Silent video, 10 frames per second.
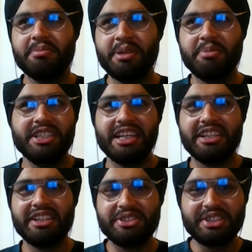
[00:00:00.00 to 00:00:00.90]
maybe the
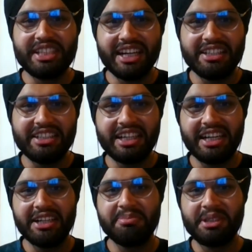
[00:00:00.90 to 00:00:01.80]
energy that he
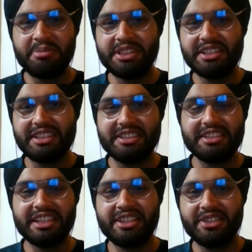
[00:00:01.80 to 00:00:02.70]
had, maybe the
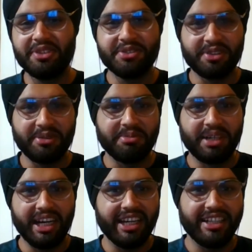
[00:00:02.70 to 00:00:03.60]
reason that he was
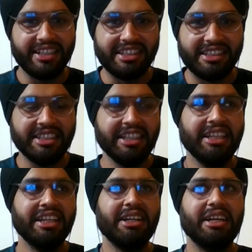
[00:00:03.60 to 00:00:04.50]
from IIT,
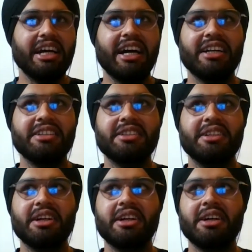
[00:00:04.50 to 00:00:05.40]
and